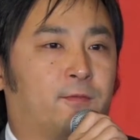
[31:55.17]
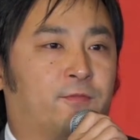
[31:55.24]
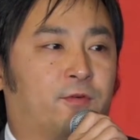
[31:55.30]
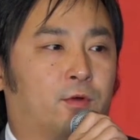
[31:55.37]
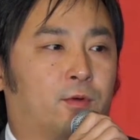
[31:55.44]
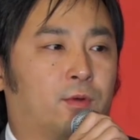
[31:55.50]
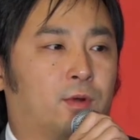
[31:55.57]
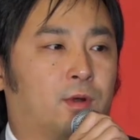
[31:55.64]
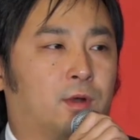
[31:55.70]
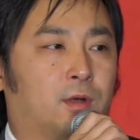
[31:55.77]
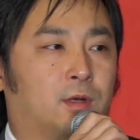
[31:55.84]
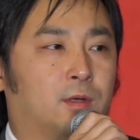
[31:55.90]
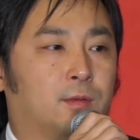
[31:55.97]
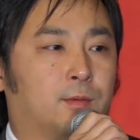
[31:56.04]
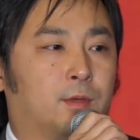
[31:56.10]

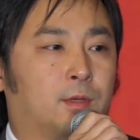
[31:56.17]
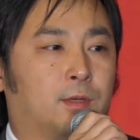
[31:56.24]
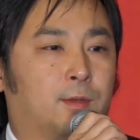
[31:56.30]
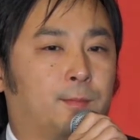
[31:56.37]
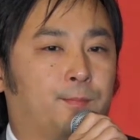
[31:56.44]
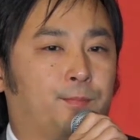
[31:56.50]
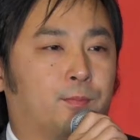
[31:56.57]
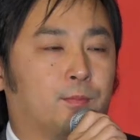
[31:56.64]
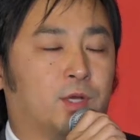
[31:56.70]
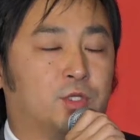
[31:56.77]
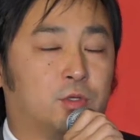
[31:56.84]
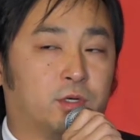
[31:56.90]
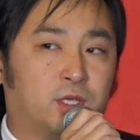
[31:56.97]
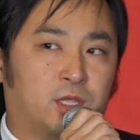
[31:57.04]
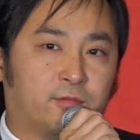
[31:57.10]
For
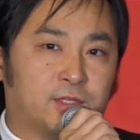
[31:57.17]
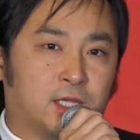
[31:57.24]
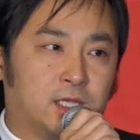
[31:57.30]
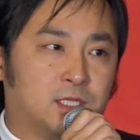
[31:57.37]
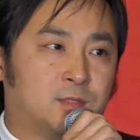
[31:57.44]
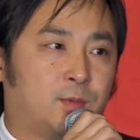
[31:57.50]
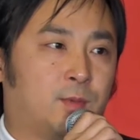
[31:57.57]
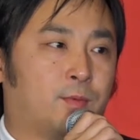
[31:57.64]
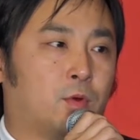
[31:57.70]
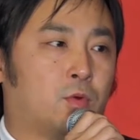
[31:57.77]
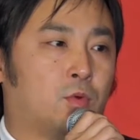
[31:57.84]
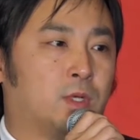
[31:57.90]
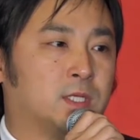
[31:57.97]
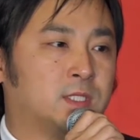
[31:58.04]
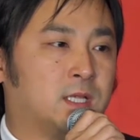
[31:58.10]
majority of Chinese people
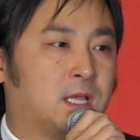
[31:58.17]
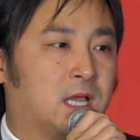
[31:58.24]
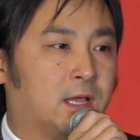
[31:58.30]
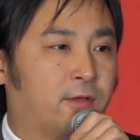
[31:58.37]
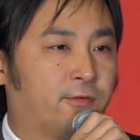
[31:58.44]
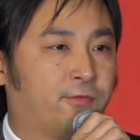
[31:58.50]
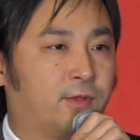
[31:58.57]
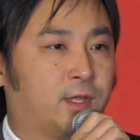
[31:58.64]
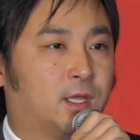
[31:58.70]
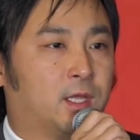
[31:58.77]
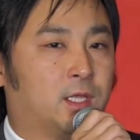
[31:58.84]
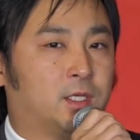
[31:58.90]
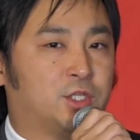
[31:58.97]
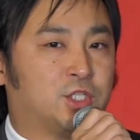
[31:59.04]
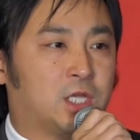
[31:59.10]
who doesn't have
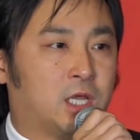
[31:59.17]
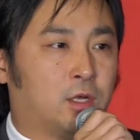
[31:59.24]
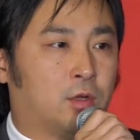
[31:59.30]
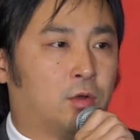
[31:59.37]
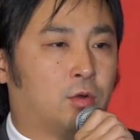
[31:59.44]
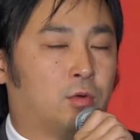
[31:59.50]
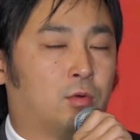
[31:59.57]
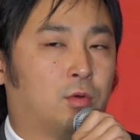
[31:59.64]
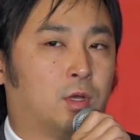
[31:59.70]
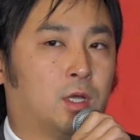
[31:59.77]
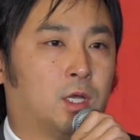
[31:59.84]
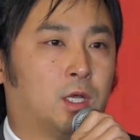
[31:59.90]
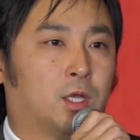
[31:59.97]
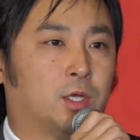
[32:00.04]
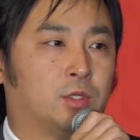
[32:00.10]
the channel
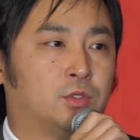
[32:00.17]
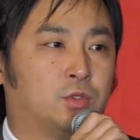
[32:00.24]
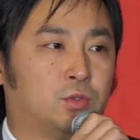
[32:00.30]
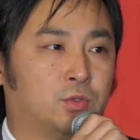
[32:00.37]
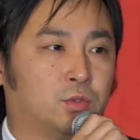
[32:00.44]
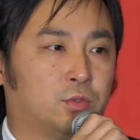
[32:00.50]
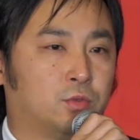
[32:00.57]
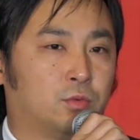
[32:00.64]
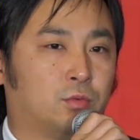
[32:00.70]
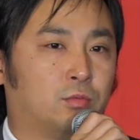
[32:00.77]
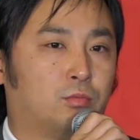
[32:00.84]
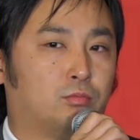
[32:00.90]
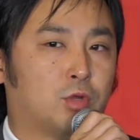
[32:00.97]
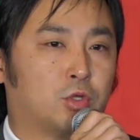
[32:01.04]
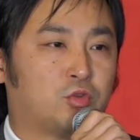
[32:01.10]

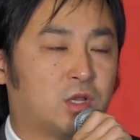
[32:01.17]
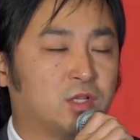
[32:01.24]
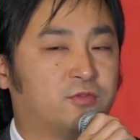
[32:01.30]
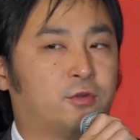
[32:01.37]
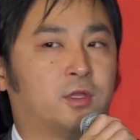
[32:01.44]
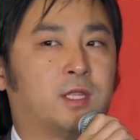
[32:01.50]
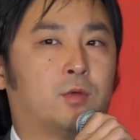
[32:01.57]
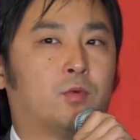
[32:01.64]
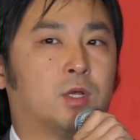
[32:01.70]
to transfer their